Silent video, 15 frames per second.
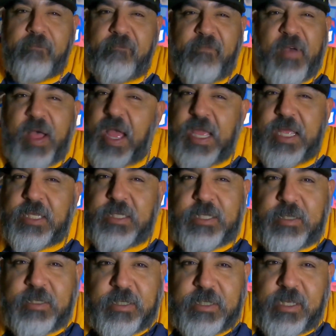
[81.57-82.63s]
finds
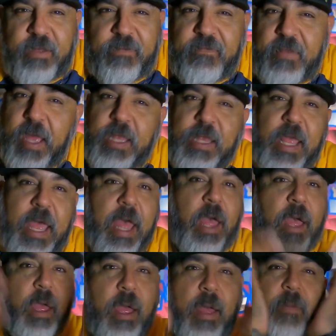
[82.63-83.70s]
and stuff like that.
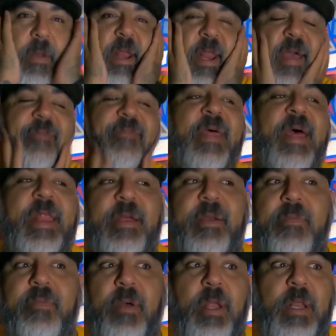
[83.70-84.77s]
I might have that
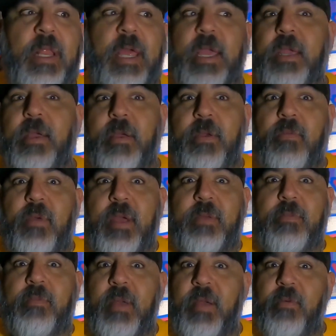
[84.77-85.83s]
up on like
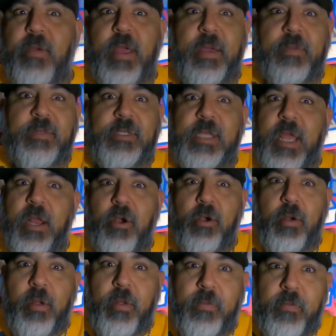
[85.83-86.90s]
my website
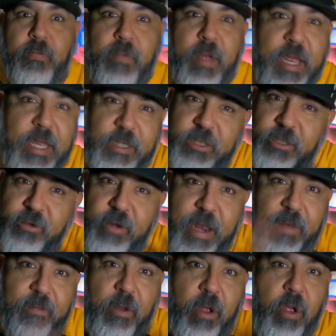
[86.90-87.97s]
or on my
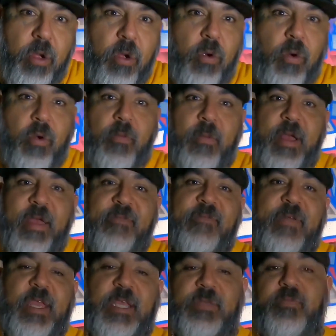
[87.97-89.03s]
Instagram or my
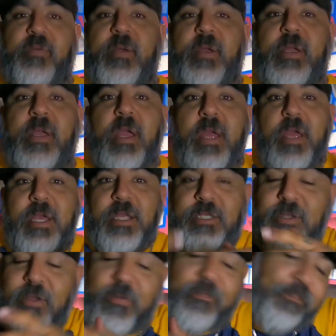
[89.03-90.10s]
Facebook.
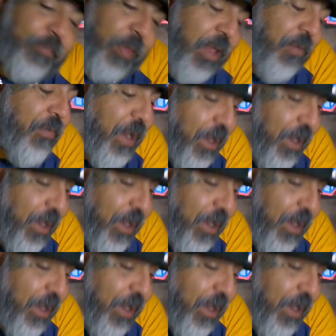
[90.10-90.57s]
So, but